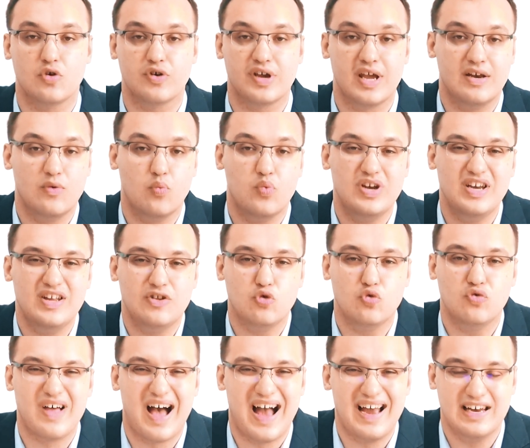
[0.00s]
okay, we need to
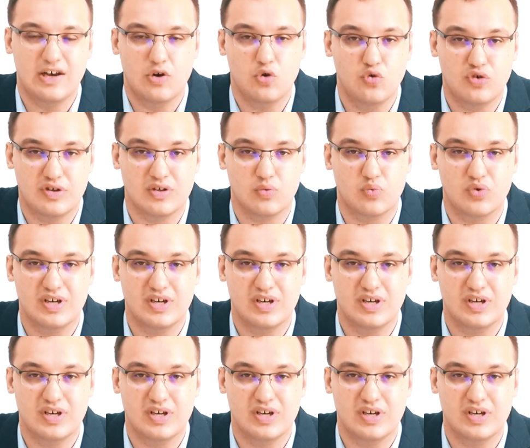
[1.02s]
dilute it,